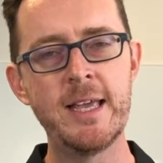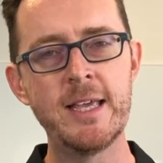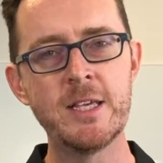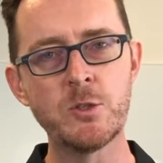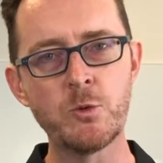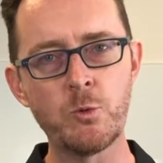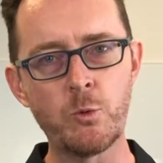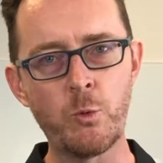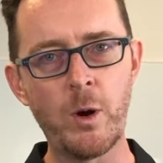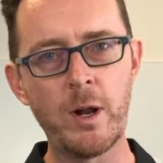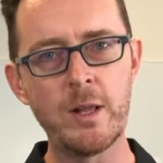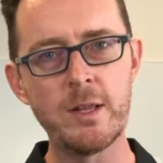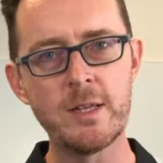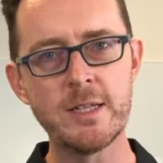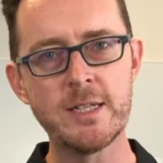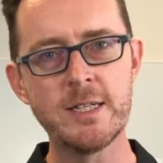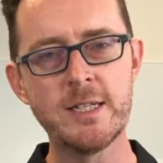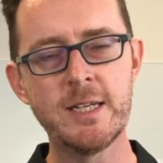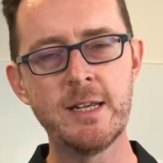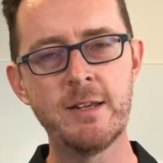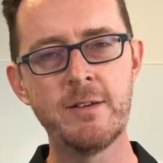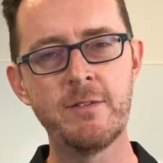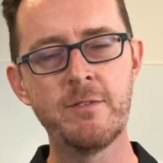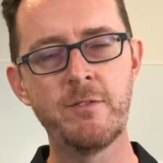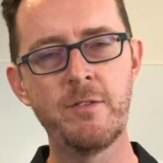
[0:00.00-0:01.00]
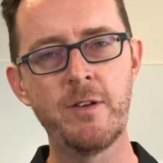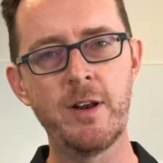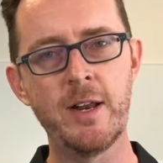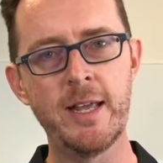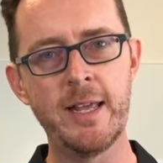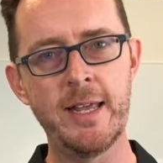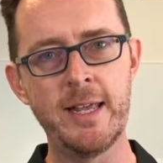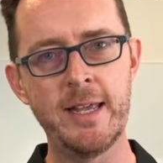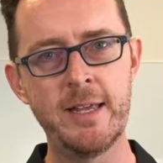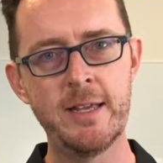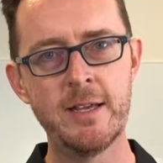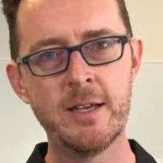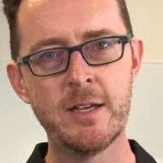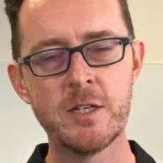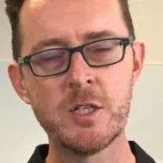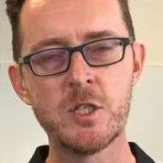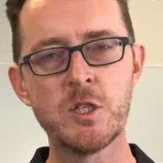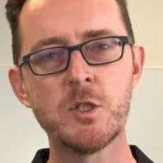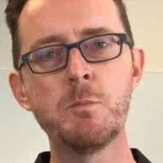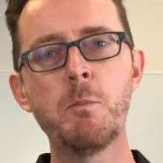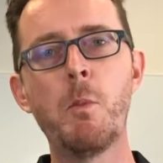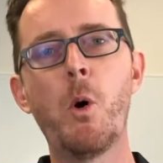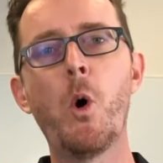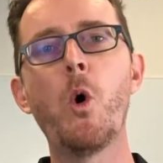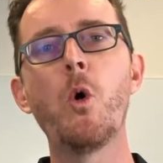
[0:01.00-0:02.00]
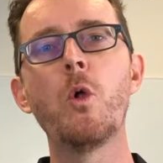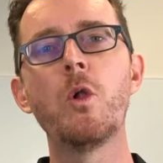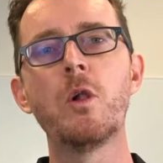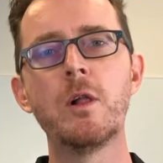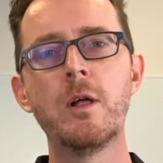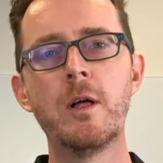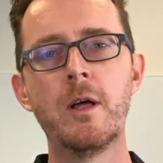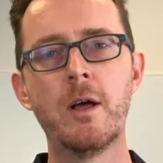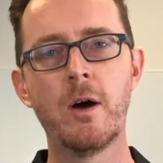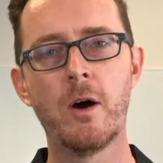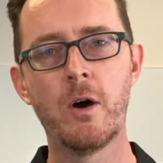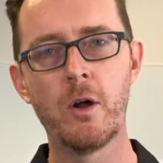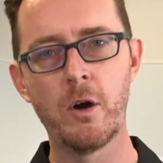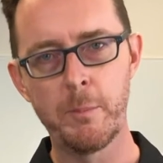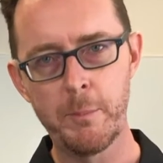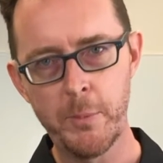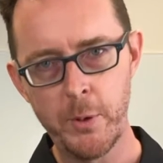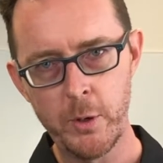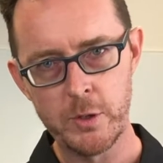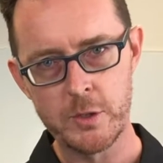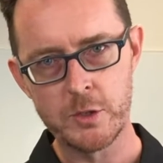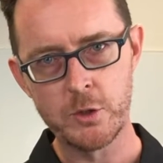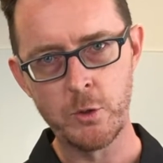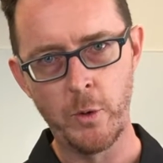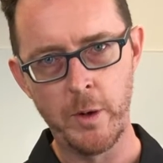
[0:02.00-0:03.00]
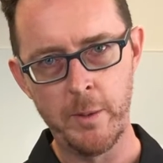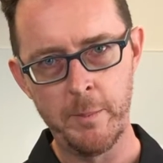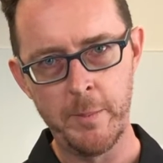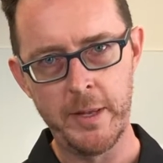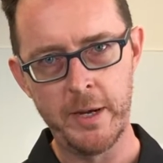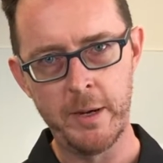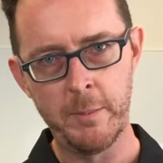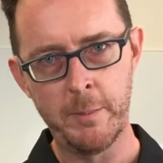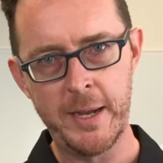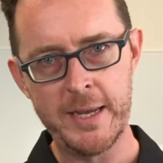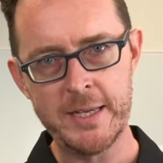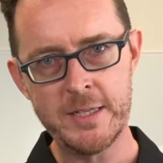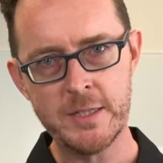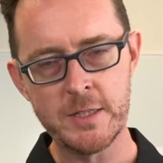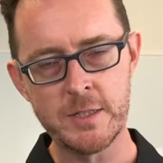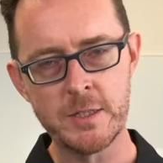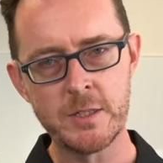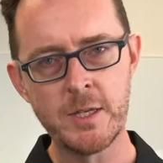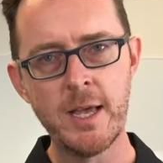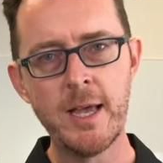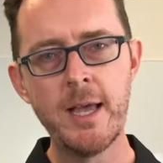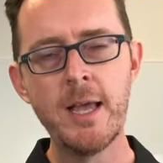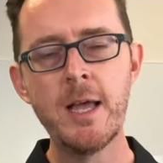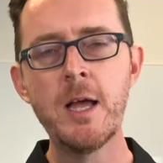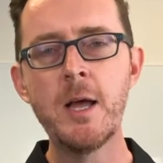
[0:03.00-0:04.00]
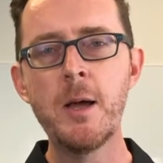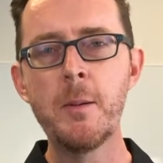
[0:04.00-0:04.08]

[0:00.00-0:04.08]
is relatively small on a per square meter basis